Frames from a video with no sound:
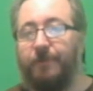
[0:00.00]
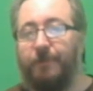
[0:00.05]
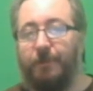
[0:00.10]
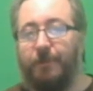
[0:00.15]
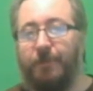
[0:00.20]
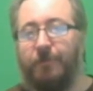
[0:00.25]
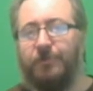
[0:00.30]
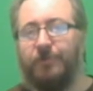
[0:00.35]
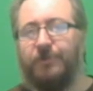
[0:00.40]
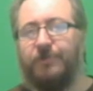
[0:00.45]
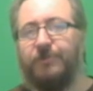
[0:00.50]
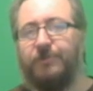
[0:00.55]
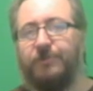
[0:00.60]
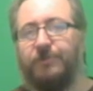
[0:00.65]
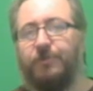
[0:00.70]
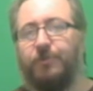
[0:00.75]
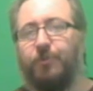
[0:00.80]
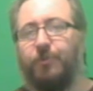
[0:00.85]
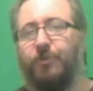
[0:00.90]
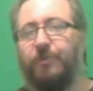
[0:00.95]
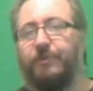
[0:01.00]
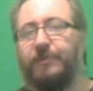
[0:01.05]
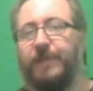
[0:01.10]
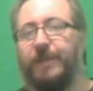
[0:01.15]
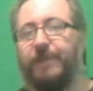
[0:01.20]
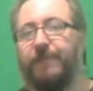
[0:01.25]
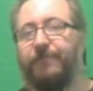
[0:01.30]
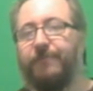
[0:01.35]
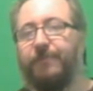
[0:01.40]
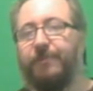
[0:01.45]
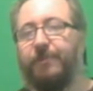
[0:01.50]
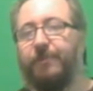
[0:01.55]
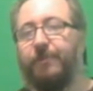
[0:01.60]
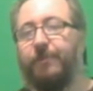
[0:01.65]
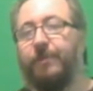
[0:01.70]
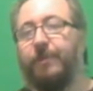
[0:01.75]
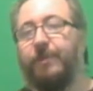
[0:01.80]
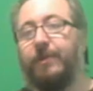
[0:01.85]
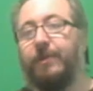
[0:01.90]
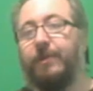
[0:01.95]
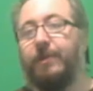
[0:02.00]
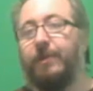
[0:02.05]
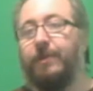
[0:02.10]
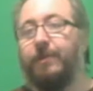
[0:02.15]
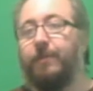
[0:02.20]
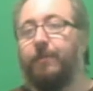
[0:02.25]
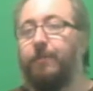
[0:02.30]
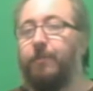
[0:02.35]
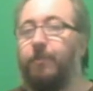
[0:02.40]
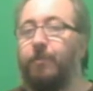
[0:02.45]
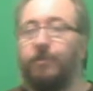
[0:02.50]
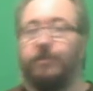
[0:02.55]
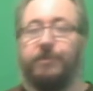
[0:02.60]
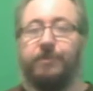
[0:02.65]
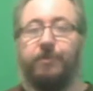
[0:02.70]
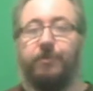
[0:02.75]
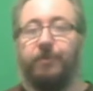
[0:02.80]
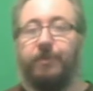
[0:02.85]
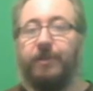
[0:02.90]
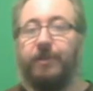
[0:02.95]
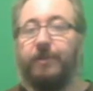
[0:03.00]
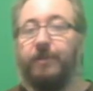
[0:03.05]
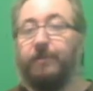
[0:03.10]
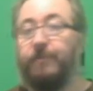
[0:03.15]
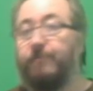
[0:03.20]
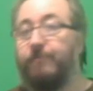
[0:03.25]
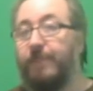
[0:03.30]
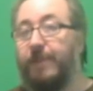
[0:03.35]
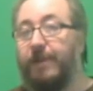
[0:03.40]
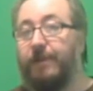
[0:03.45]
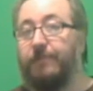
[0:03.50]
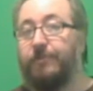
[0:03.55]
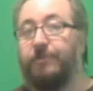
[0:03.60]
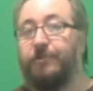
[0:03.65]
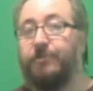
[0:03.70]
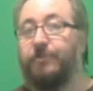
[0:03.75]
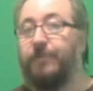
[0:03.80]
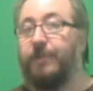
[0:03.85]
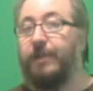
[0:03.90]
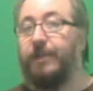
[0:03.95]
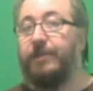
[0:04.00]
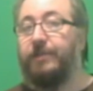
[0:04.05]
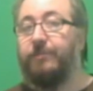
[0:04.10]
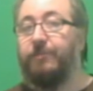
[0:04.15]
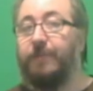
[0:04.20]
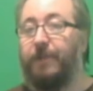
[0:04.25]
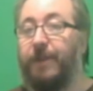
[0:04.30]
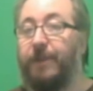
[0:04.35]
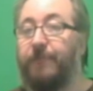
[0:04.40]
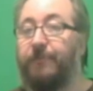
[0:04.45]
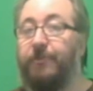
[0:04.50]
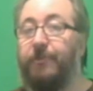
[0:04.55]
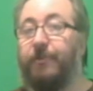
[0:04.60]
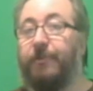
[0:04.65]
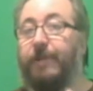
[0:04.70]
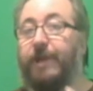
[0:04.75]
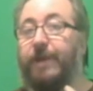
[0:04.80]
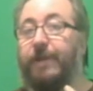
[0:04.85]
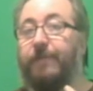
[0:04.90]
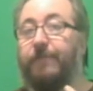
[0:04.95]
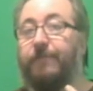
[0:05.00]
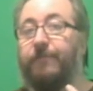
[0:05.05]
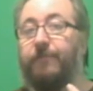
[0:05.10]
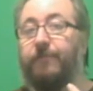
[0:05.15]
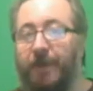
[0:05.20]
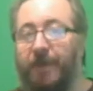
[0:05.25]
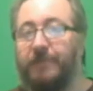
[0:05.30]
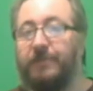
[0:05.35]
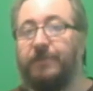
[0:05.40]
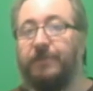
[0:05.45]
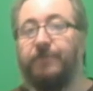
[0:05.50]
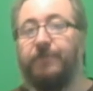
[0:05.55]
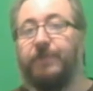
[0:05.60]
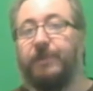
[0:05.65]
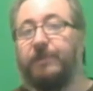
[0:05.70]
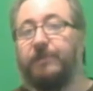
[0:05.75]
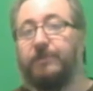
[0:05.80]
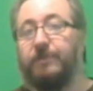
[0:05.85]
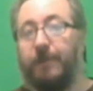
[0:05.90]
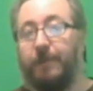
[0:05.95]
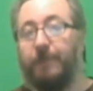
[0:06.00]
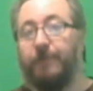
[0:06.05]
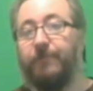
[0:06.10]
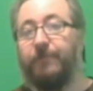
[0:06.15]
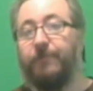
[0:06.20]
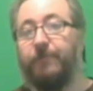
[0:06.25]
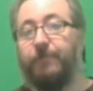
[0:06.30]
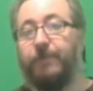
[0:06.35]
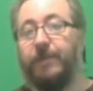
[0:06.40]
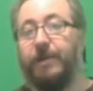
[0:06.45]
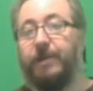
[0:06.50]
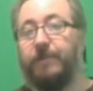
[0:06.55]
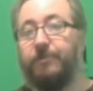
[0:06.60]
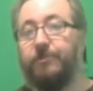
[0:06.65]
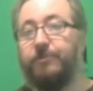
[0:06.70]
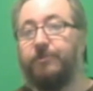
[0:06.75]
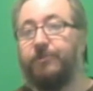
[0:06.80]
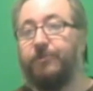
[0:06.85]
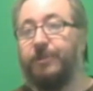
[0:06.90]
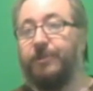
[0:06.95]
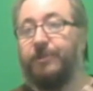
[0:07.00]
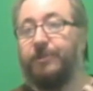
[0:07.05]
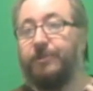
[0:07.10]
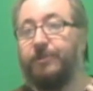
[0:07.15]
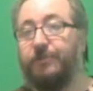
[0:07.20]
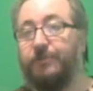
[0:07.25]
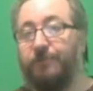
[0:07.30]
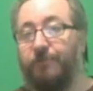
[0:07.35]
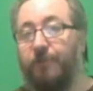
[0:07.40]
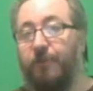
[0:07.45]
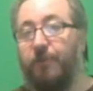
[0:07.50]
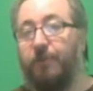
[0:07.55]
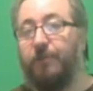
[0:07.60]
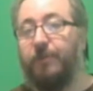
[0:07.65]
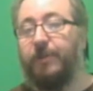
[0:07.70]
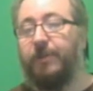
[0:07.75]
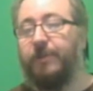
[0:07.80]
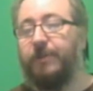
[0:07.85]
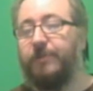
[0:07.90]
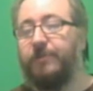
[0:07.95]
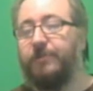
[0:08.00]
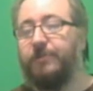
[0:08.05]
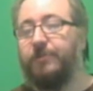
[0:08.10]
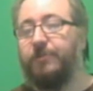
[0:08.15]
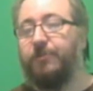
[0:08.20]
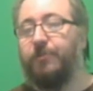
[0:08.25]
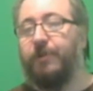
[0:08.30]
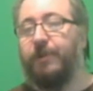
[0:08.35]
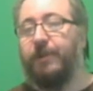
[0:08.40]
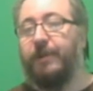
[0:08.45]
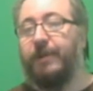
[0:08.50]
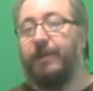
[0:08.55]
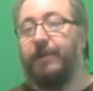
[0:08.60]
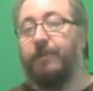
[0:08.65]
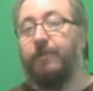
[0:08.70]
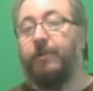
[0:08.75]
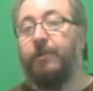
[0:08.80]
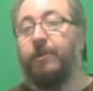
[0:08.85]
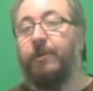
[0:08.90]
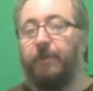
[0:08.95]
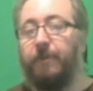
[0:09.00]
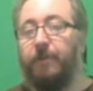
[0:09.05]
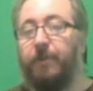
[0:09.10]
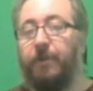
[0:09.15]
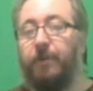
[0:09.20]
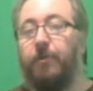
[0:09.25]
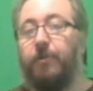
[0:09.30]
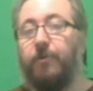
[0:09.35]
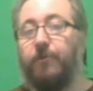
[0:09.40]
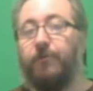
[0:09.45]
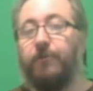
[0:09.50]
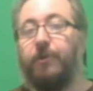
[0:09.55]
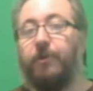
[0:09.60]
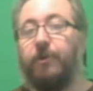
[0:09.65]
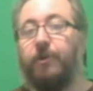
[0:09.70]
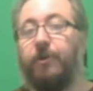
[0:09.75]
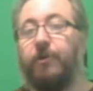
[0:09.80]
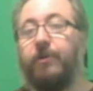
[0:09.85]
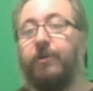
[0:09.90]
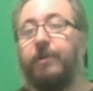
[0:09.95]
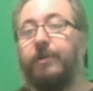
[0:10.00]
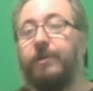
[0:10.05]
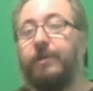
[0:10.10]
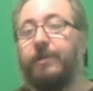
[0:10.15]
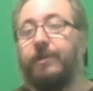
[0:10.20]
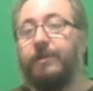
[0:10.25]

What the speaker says: emotions towards that film, more so than Doctor Strange. But I feel a lot of positive things coming from Doctor Strange's involvement in the story now. But overall,